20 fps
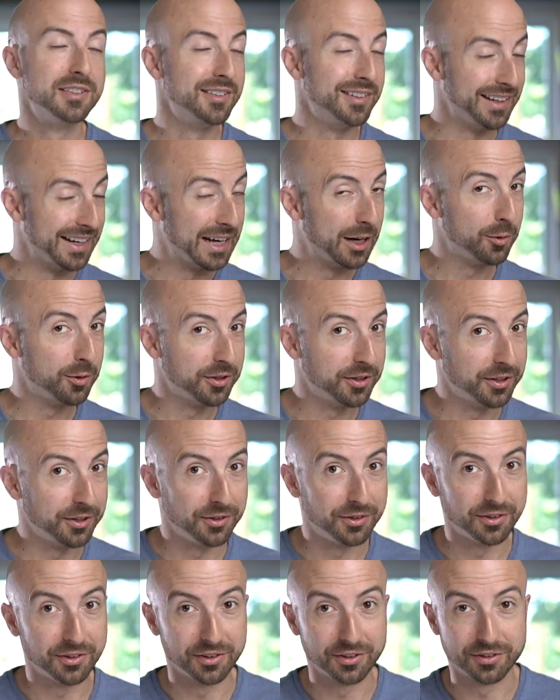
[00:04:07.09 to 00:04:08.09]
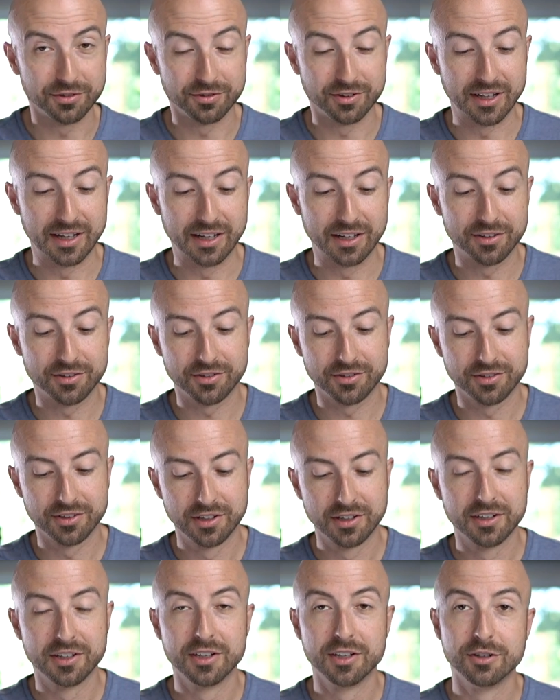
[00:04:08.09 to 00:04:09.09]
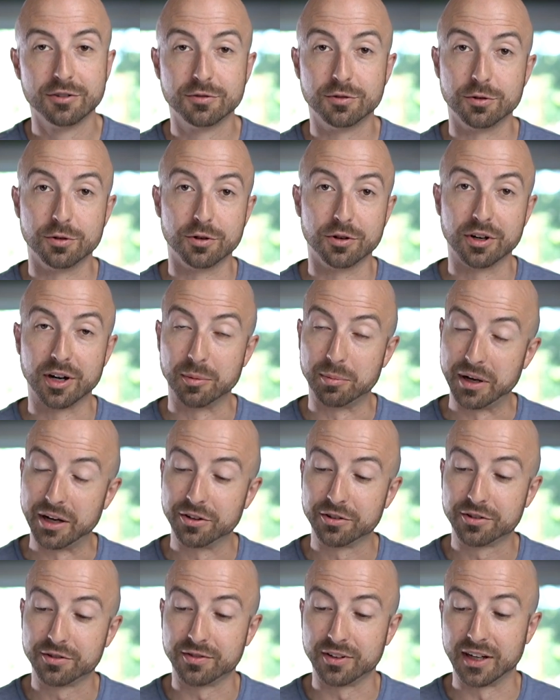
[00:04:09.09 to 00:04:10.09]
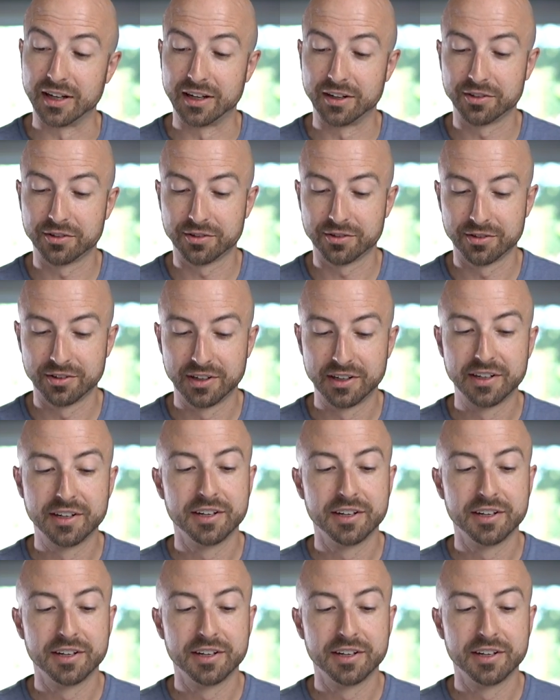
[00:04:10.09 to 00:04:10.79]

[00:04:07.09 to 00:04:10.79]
Now when you're using this flash for a bounce flash,